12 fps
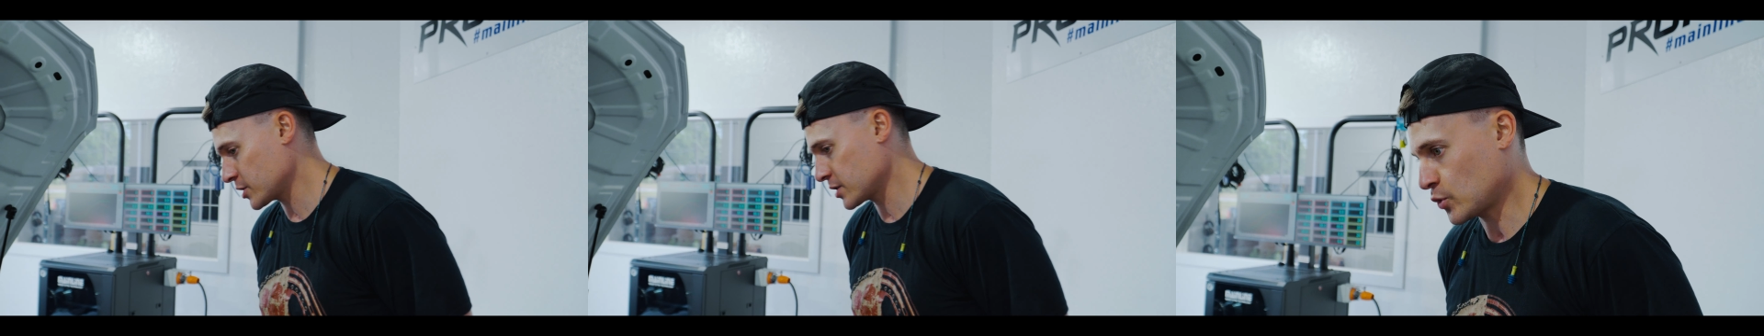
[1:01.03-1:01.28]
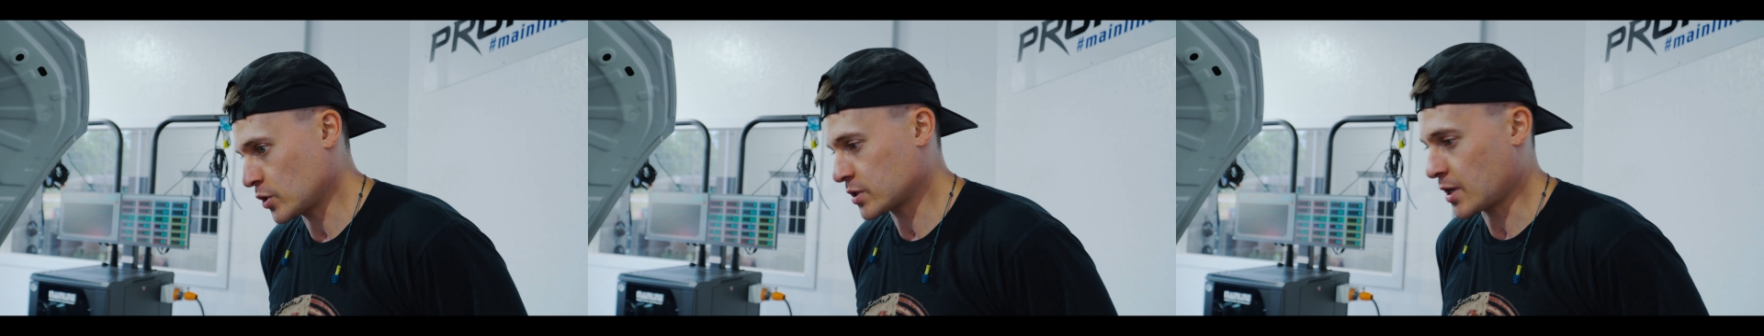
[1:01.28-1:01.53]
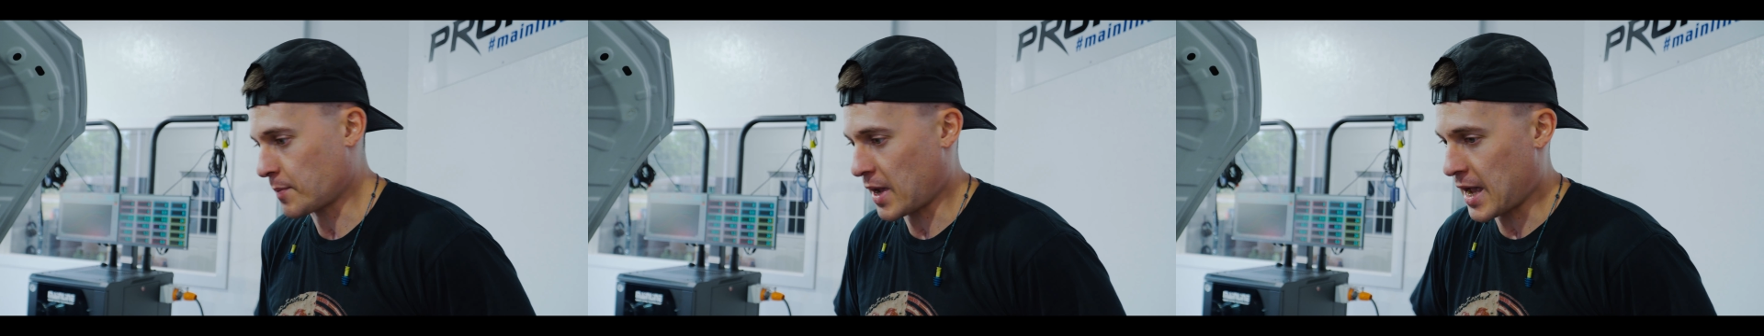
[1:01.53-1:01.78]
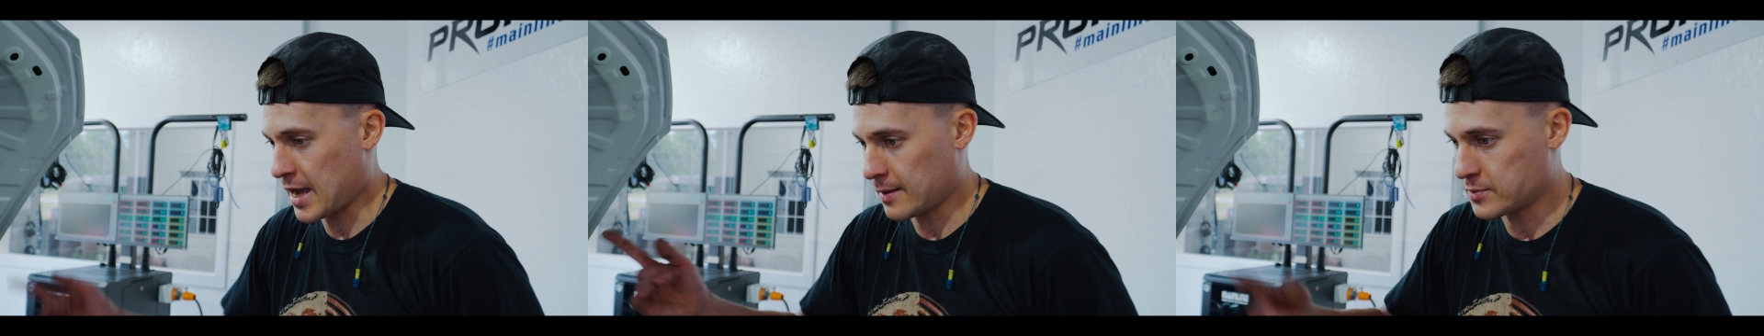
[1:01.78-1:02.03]
Hooked up a
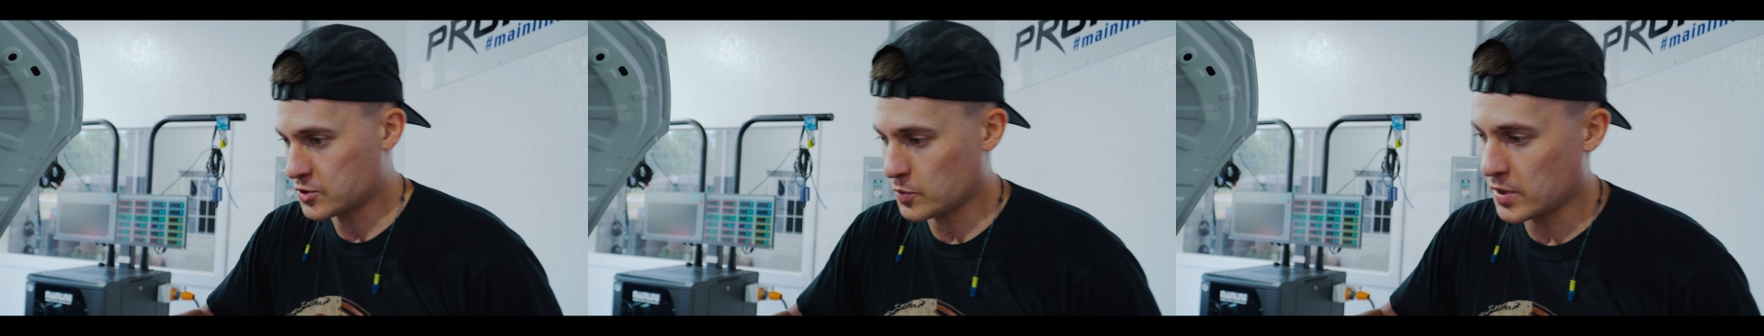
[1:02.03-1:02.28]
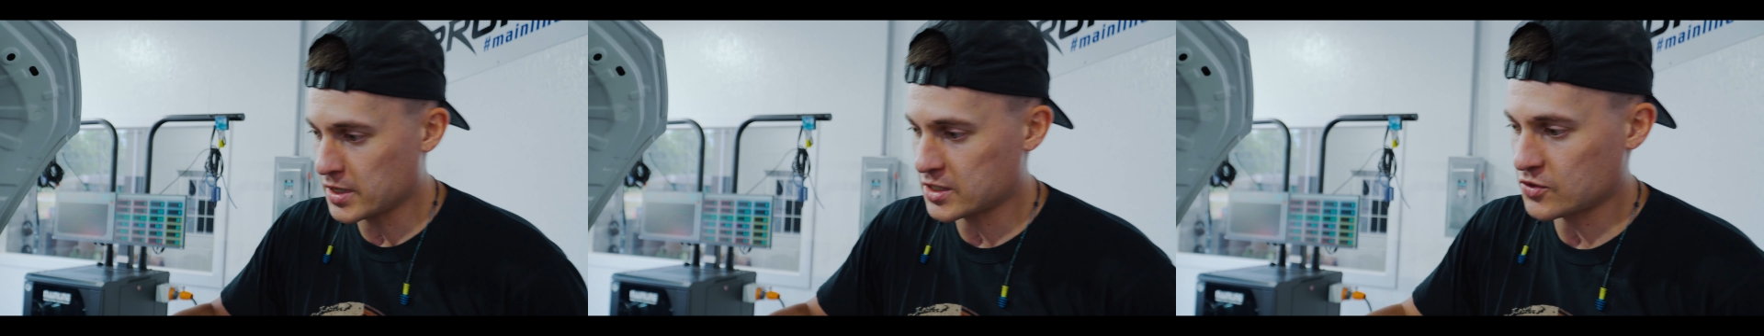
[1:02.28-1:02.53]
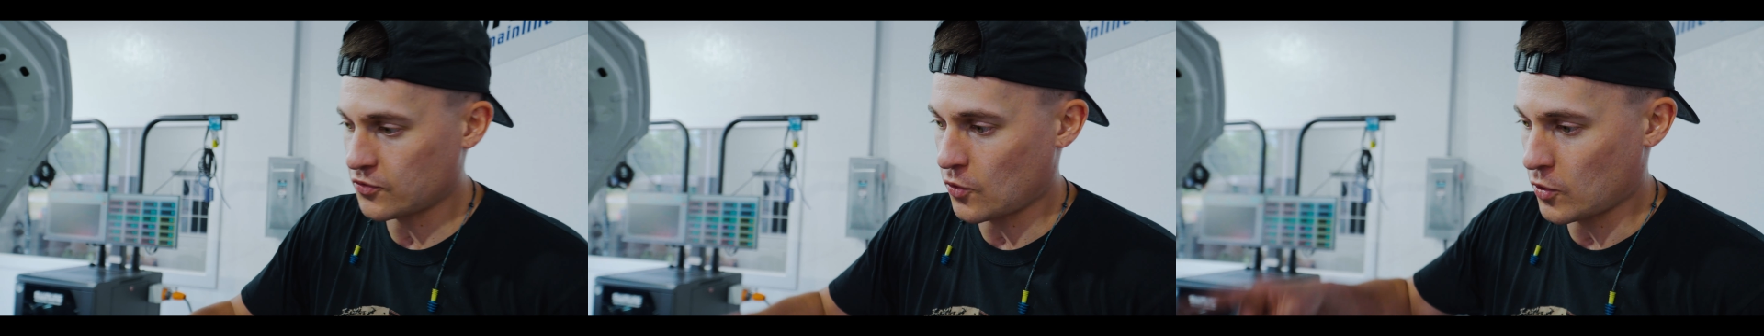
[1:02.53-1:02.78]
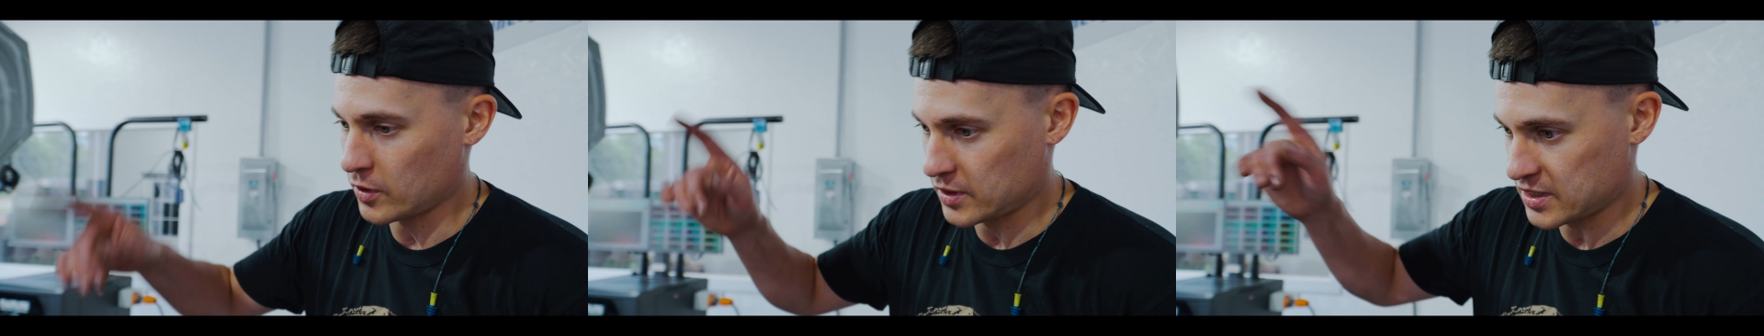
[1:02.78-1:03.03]
Hobb switch for
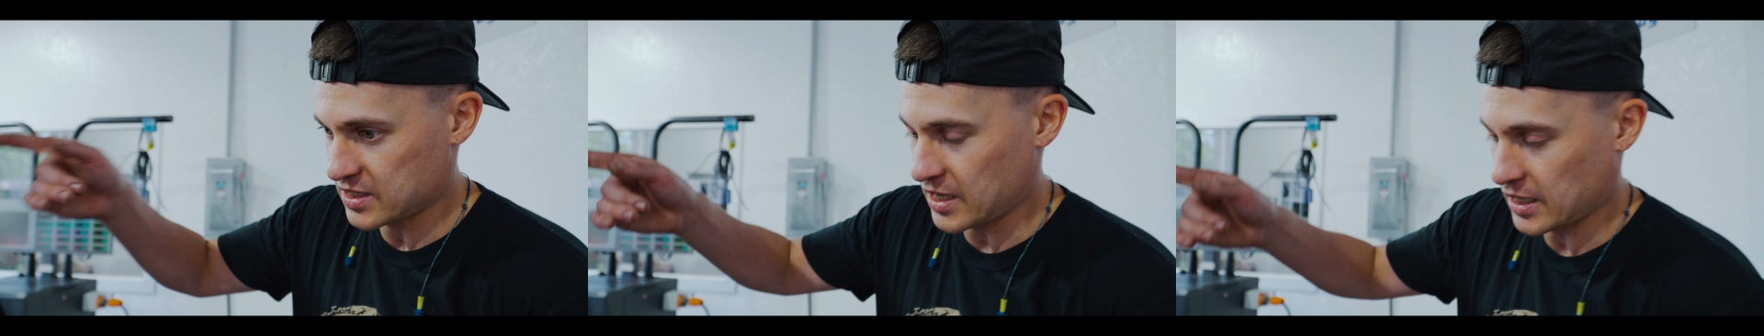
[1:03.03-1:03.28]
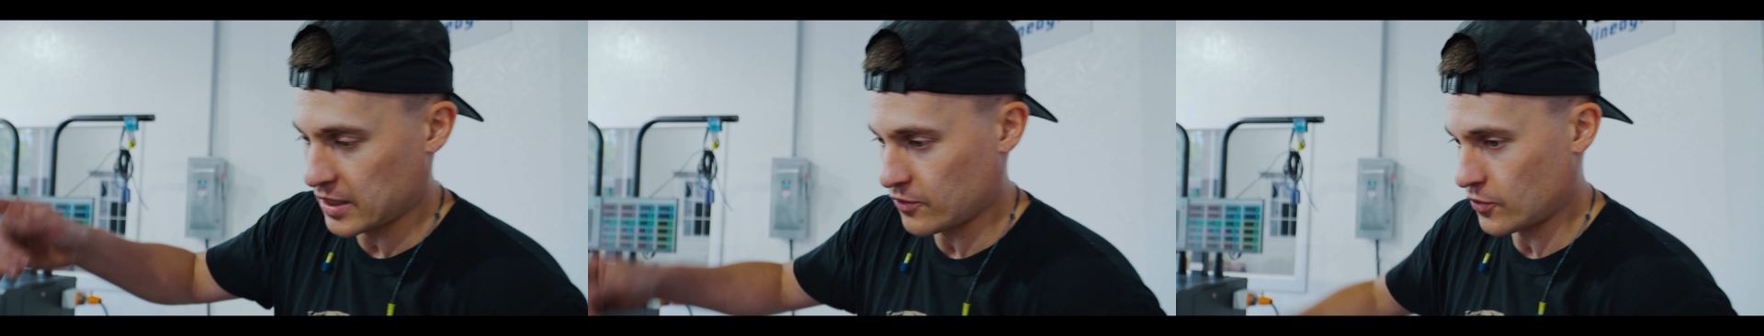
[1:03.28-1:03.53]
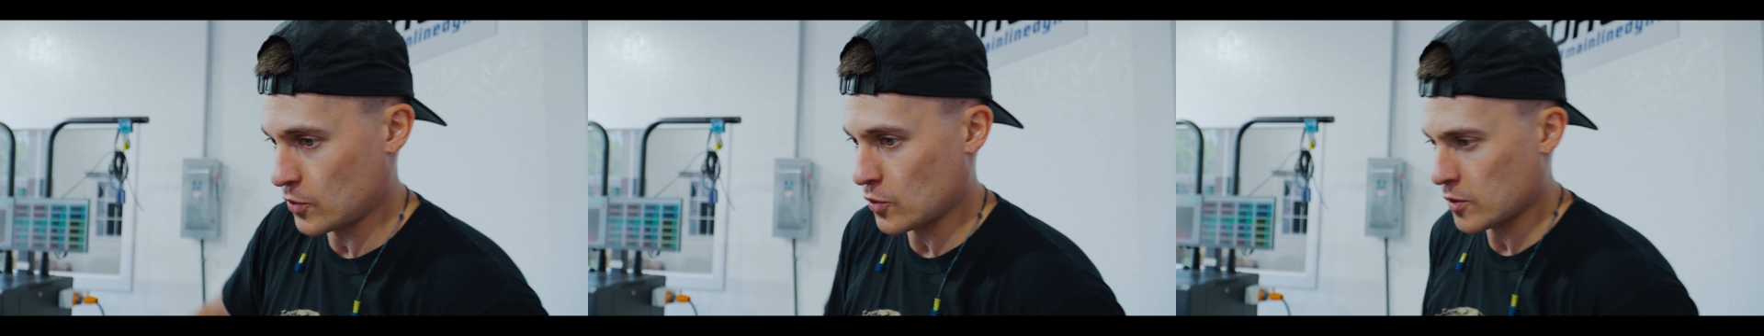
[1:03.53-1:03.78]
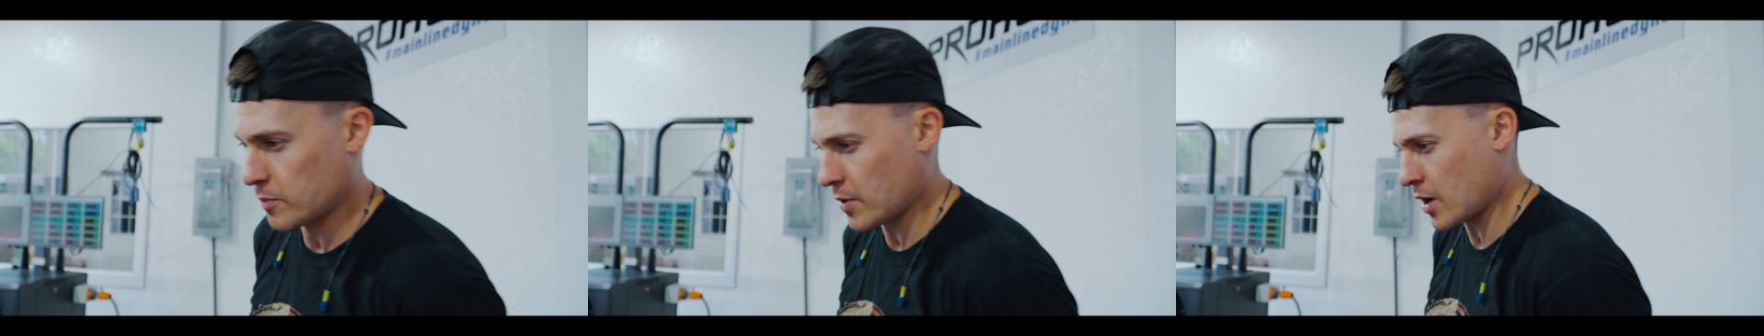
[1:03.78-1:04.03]
the second fuel
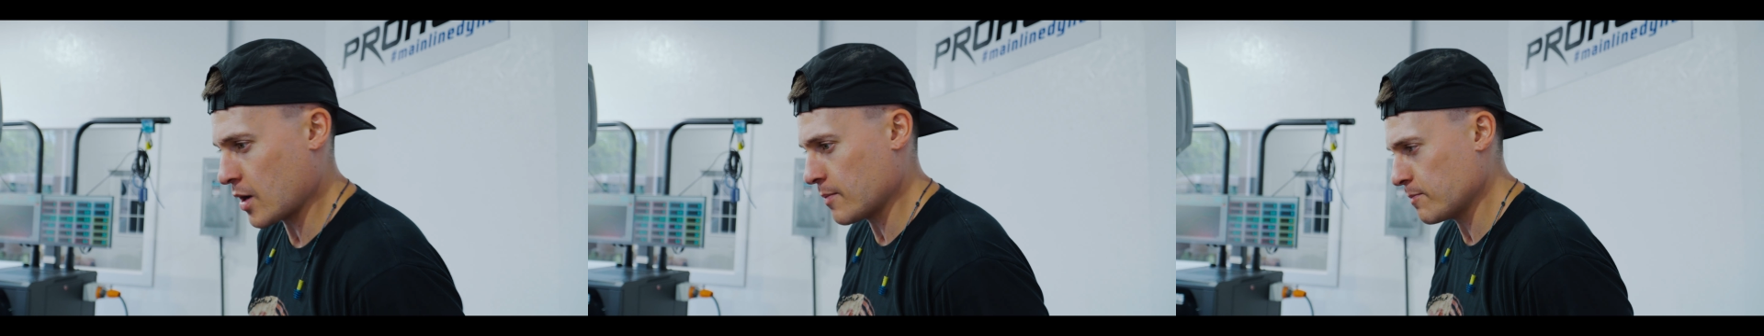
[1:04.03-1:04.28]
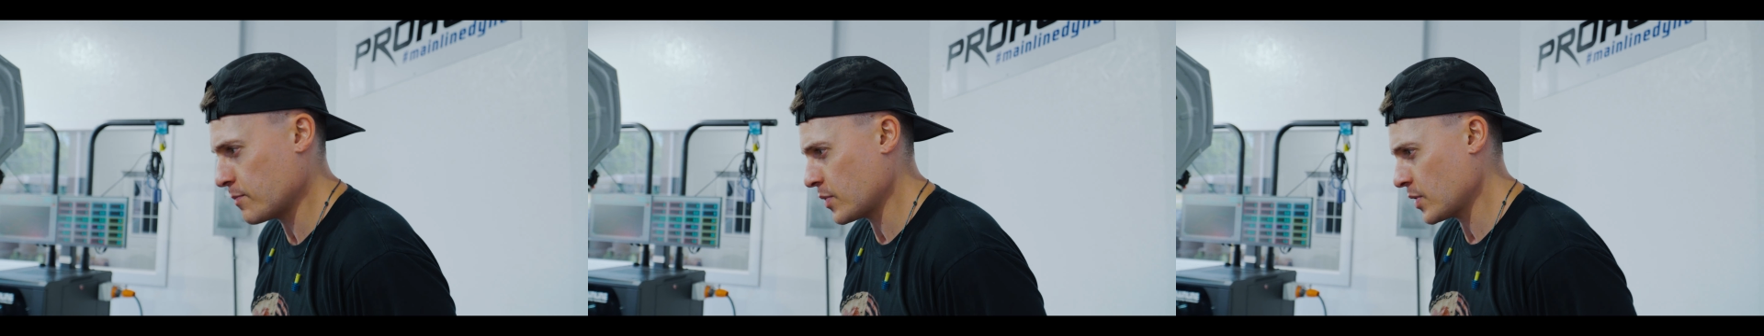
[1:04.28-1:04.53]
pump.